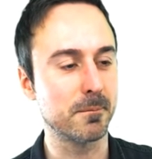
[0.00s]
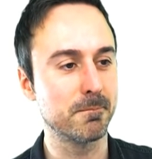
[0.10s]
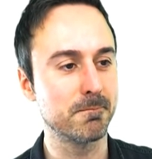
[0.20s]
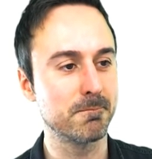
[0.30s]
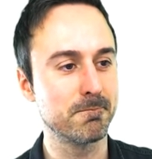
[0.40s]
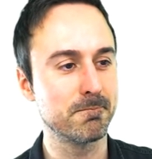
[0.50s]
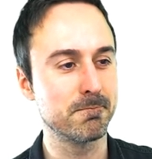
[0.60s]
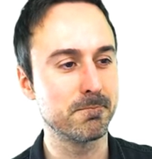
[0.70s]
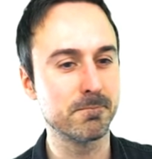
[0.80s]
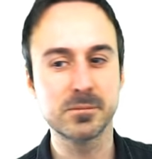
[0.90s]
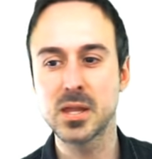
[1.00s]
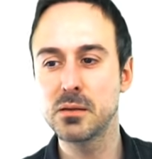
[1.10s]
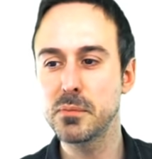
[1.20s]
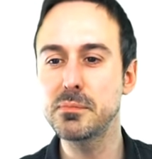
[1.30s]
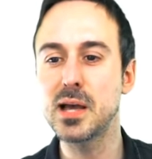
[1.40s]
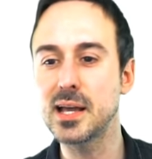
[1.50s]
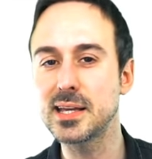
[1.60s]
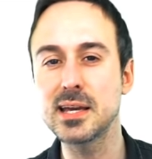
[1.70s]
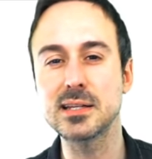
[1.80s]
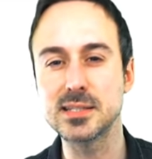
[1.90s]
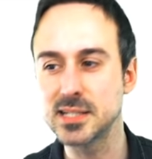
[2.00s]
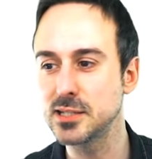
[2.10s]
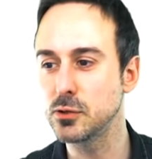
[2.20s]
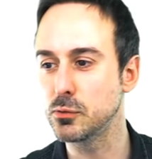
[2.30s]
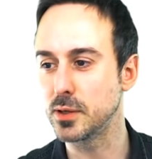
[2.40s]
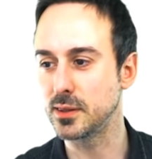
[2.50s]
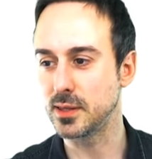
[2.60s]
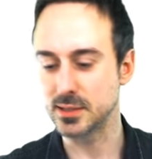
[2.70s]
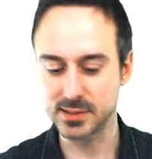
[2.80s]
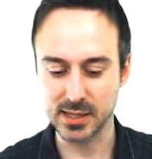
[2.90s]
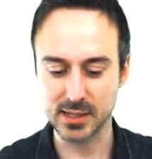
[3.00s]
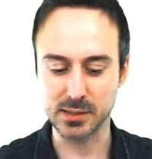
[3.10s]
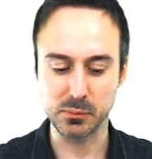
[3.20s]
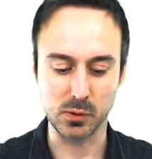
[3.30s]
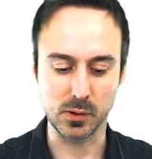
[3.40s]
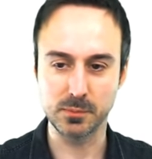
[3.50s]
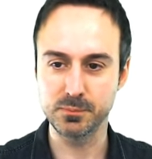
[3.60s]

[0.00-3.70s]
Mm, maybe I can't deal with this anymore.